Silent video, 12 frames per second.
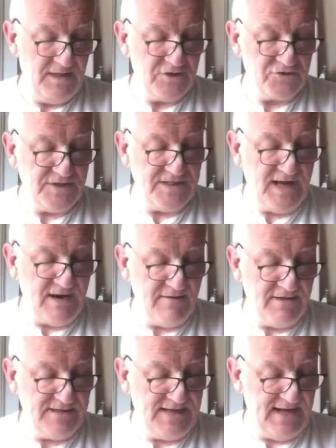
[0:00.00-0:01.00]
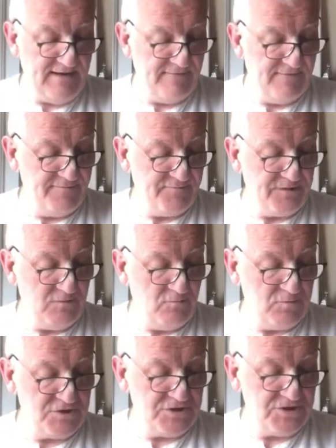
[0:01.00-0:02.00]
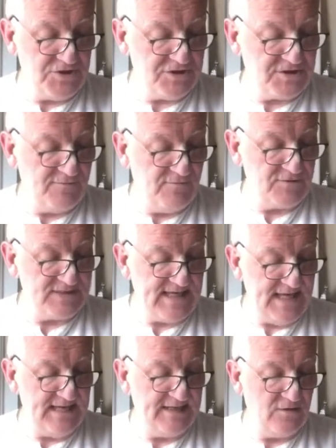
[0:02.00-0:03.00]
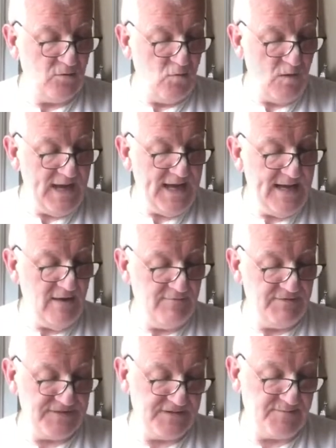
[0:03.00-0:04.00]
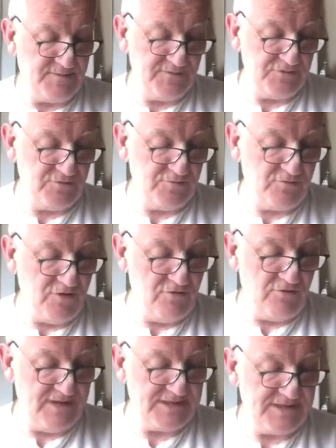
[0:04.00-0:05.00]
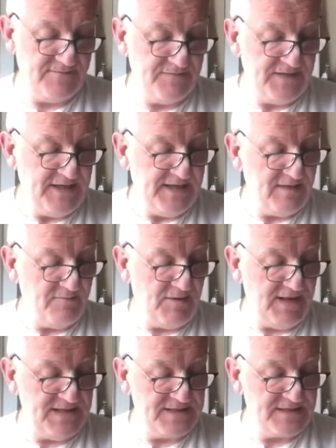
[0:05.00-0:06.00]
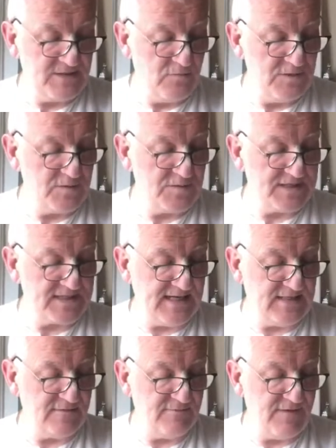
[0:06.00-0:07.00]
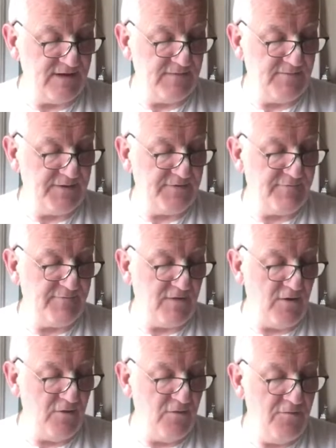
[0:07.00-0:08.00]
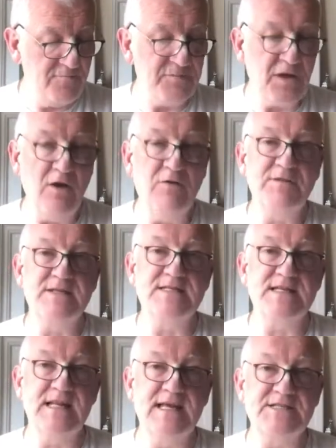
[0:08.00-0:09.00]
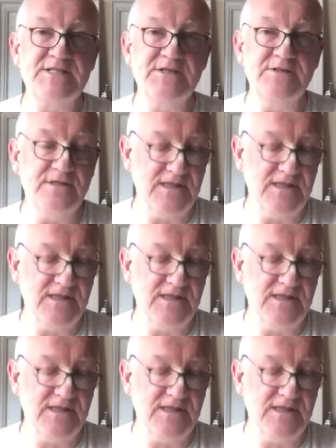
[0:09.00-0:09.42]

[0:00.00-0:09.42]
Sri Naradadev was just foretelling the way of his spiritual progress in a place which was sanctified by the flow of the celestial